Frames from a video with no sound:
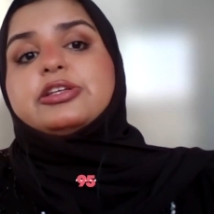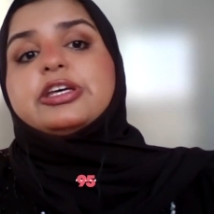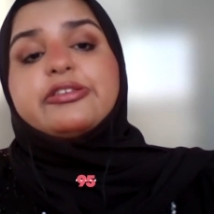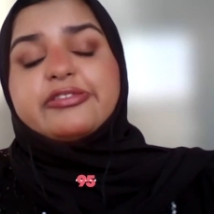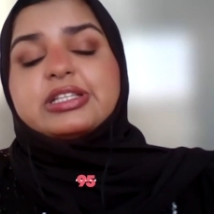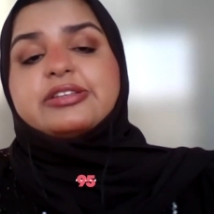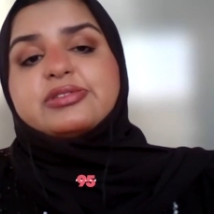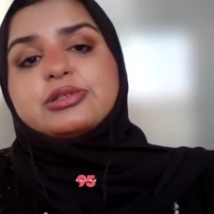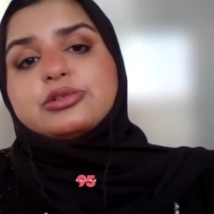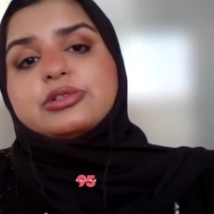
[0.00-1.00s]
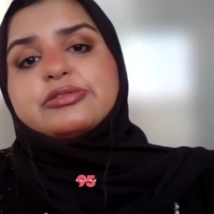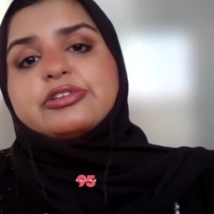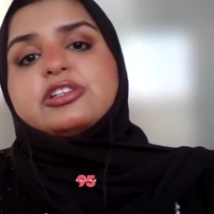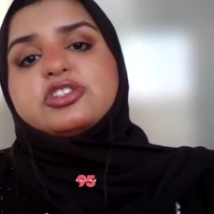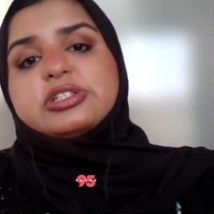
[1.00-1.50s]
innovative solutions
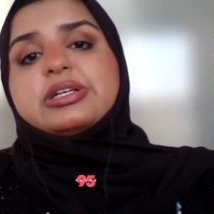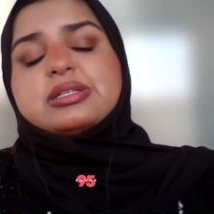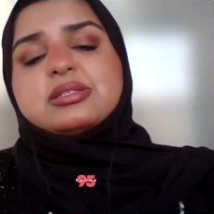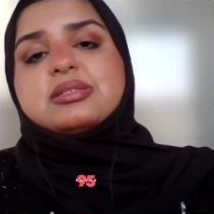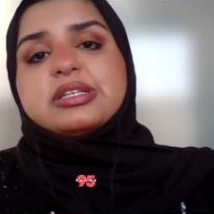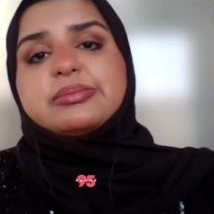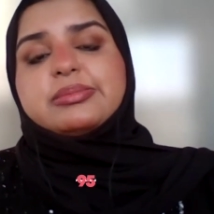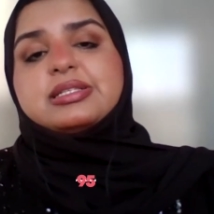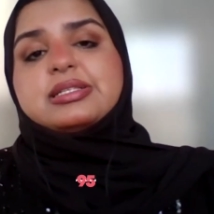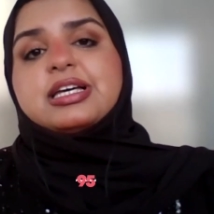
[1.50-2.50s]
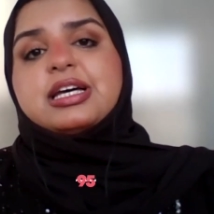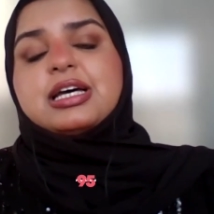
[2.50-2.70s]
for engineering and sustainability.